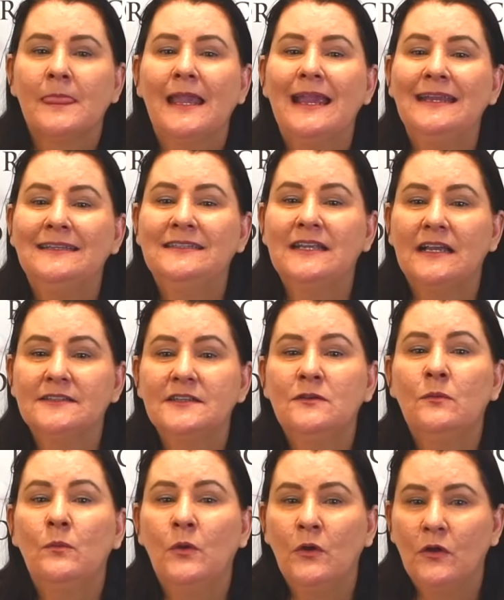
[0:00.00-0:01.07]
It
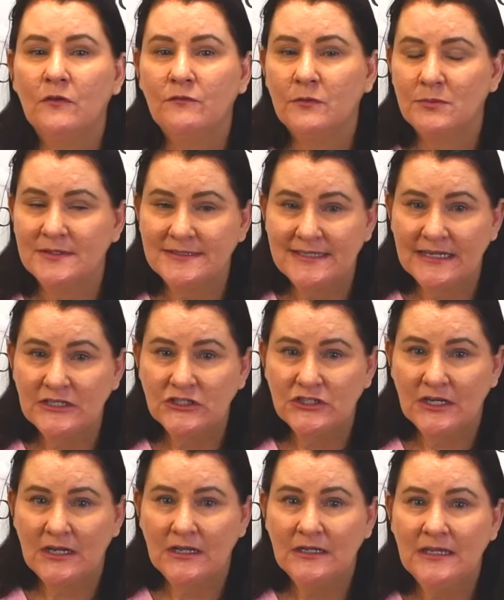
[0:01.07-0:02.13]
doesn't work for
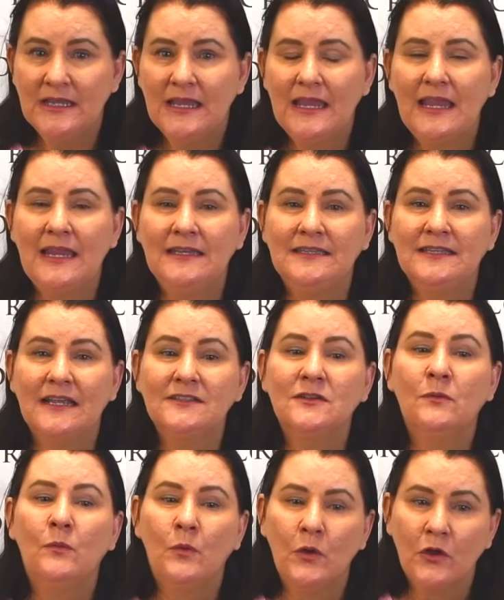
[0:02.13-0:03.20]
rosacea, it
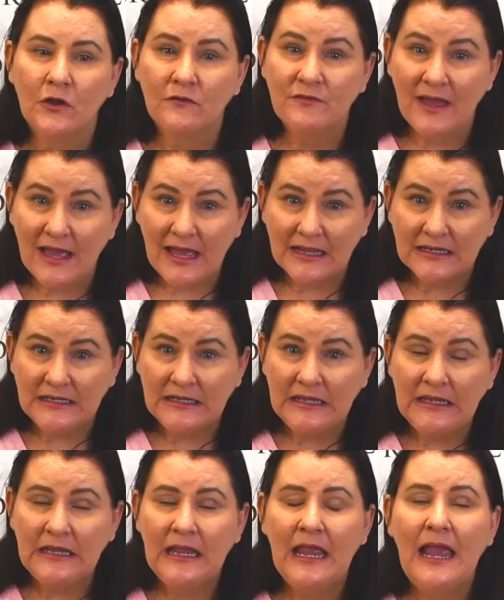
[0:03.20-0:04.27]
doesn't work for
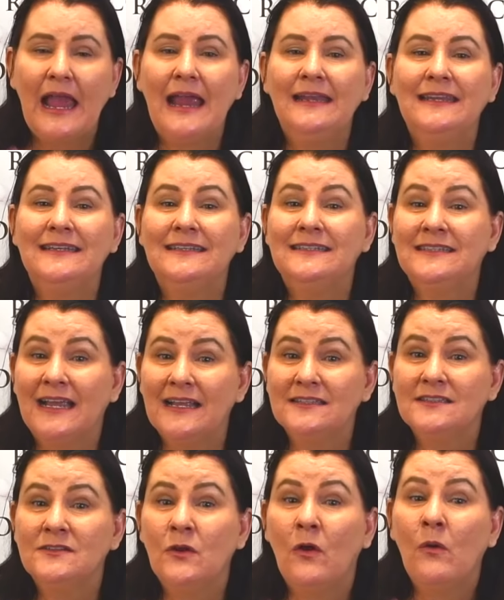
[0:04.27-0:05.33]
acne, and it
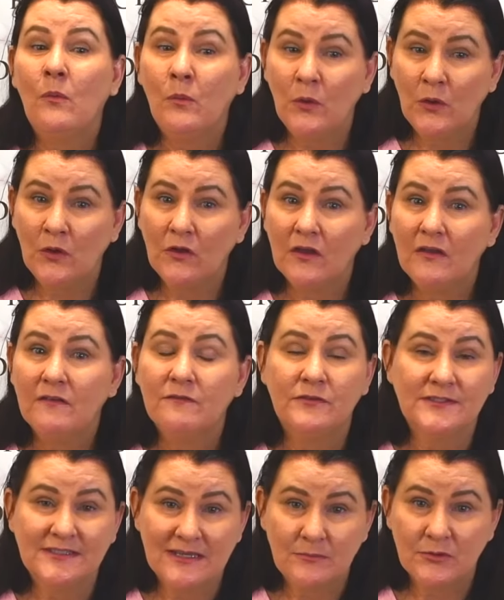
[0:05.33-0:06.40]
does not work for
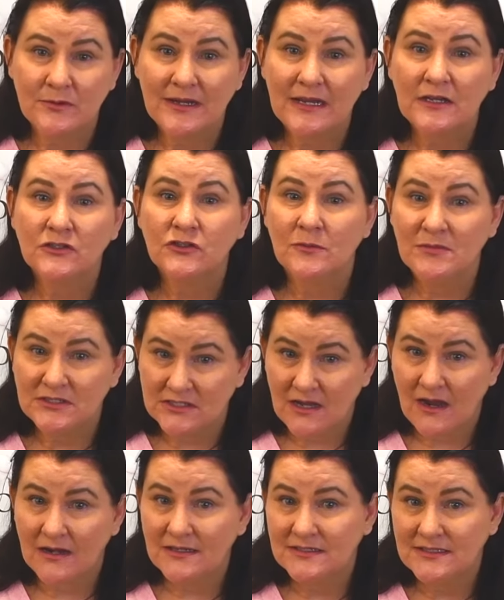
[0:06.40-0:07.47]
seborrheic
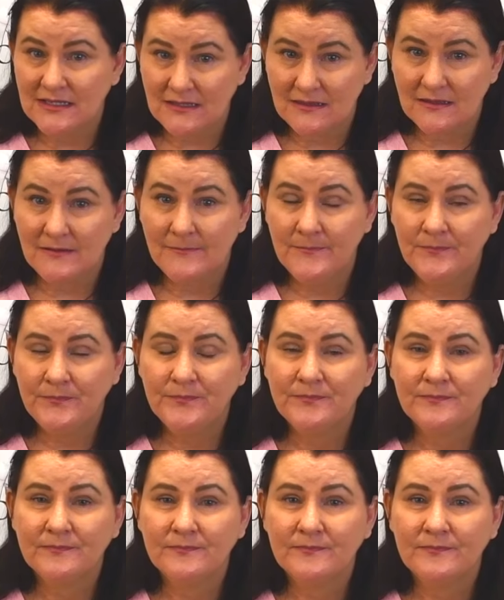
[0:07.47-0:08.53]
dermatitis
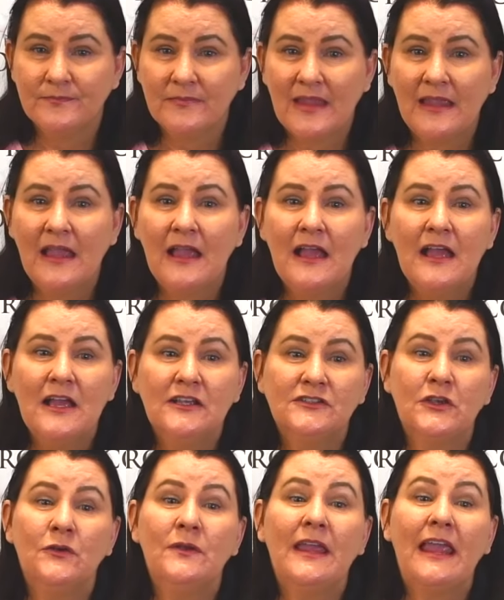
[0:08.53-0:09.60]
either.
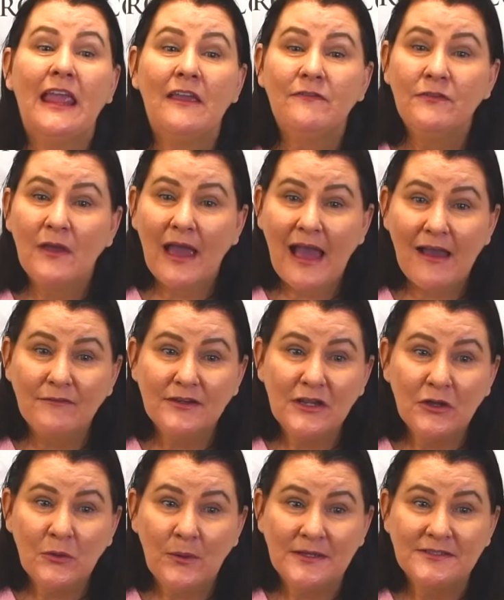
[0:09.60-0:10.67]
So if you have any
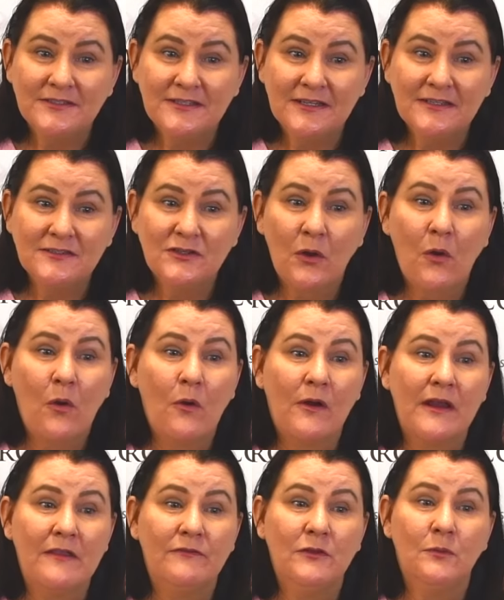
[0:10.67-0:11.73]
questions or
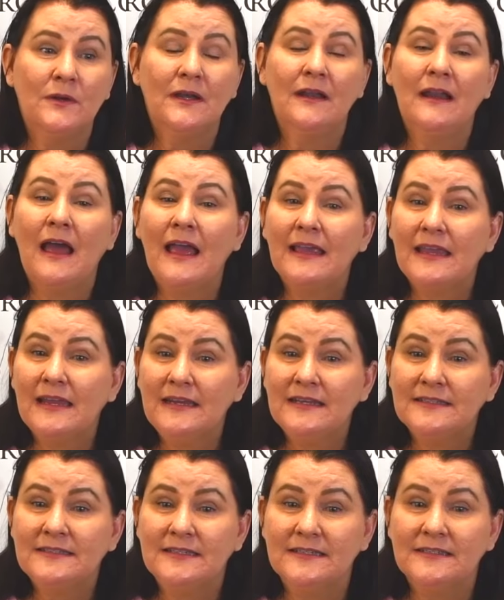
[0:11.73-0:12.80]
if you would like any
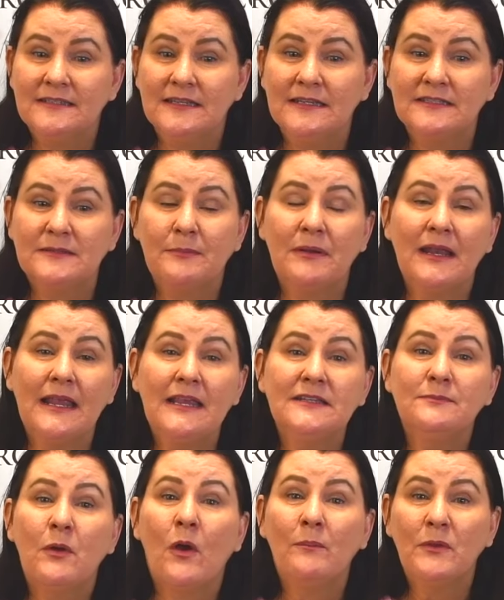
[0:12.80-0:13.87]
assistance,
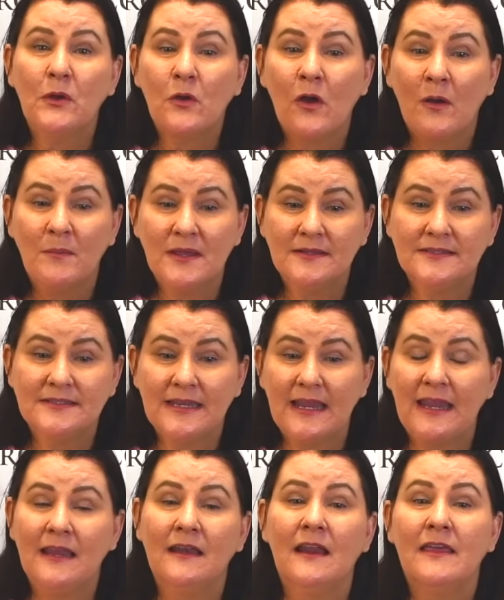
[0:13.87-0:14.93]
please pop your comments
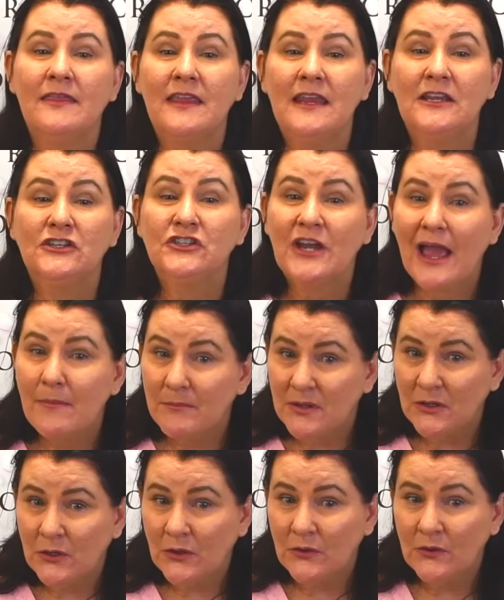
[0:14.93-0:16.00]
in the chat
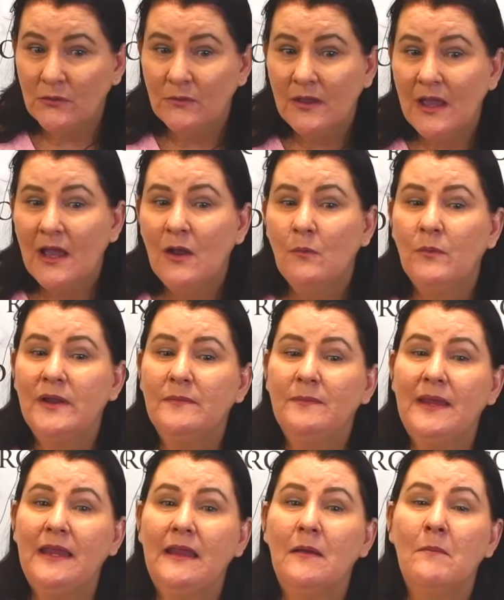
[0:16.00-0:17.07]
below. We'd
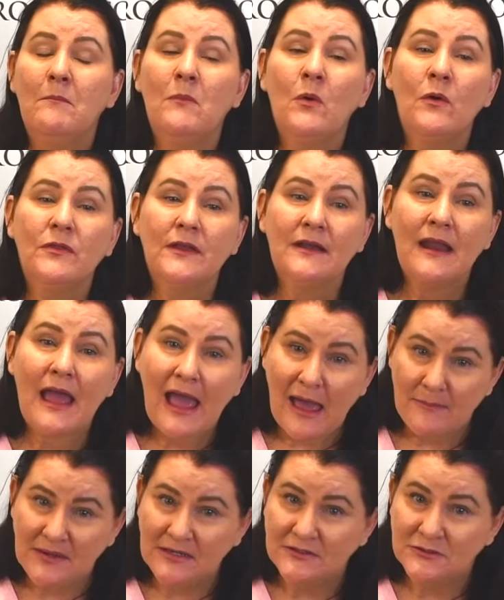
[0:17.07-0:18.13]
be more than
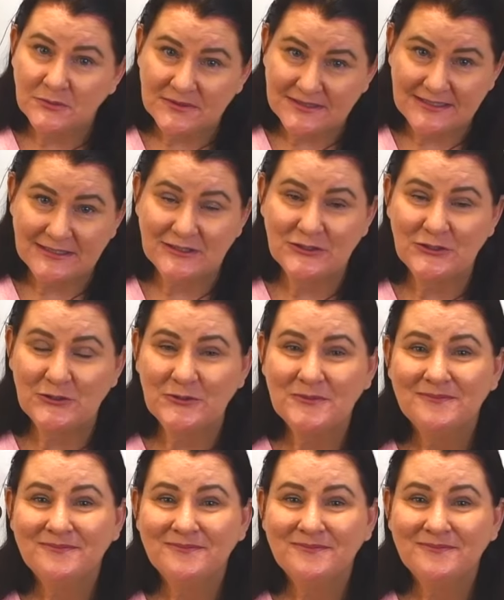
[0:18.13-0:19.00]
happy to assist you.